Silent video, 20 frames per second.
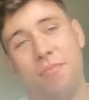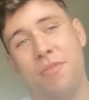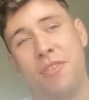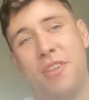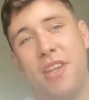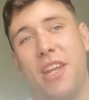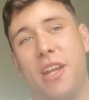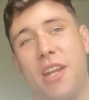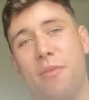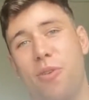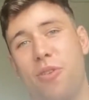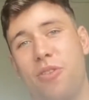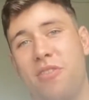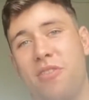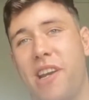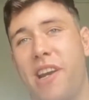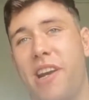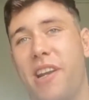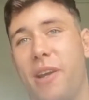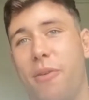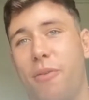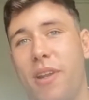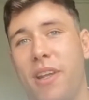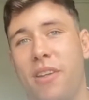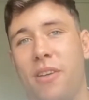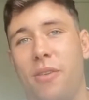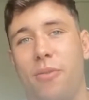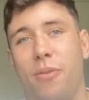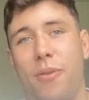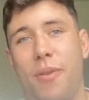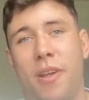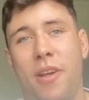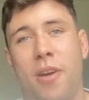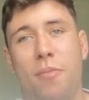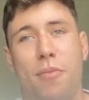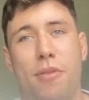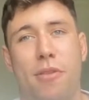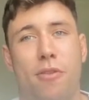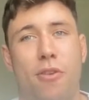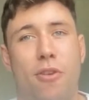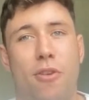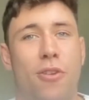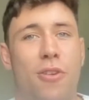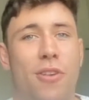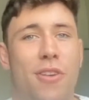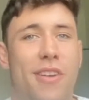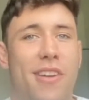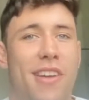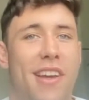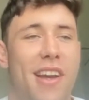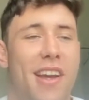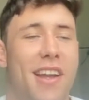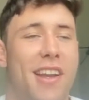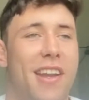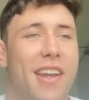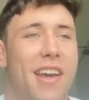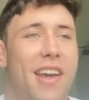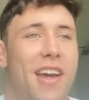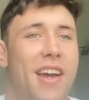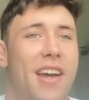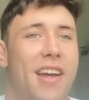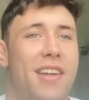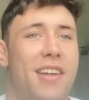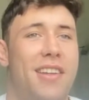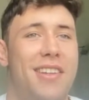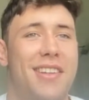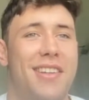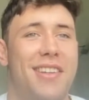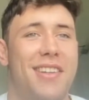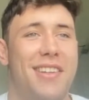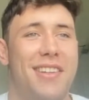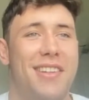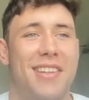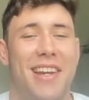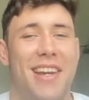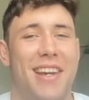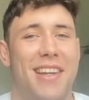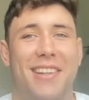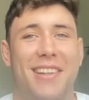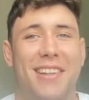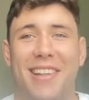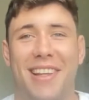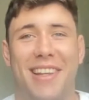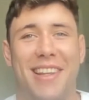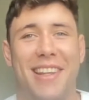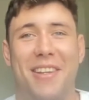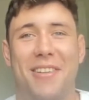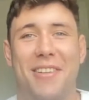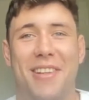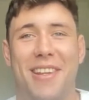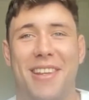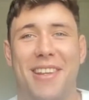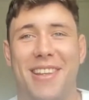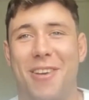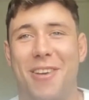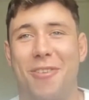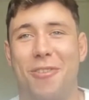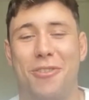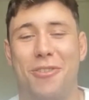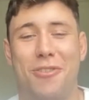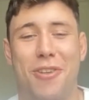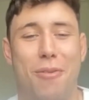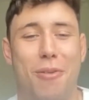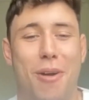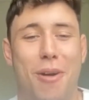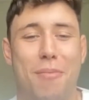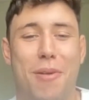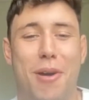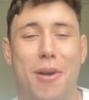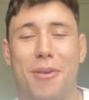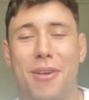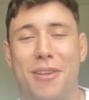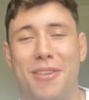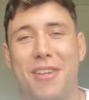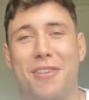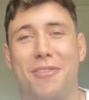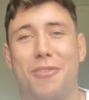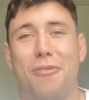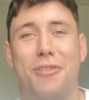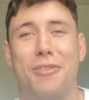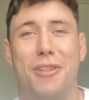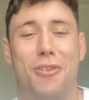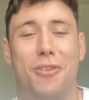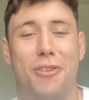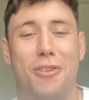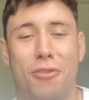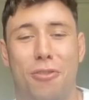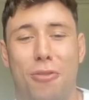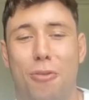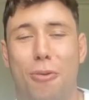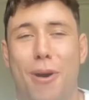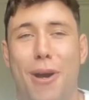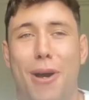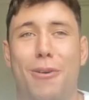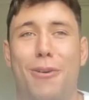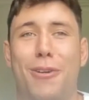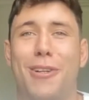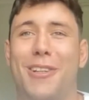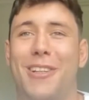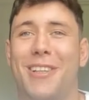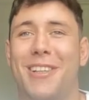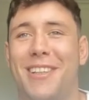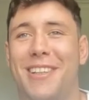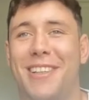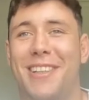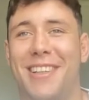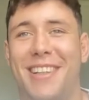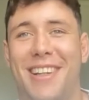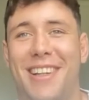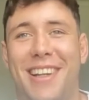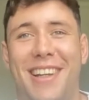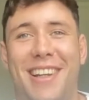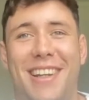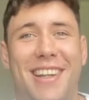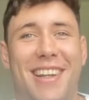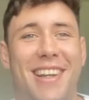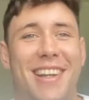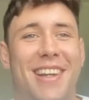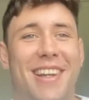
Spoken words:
seeing him on Saturday when he come through, and yeah, like they always try to wind me up because he's obviously doing so well, and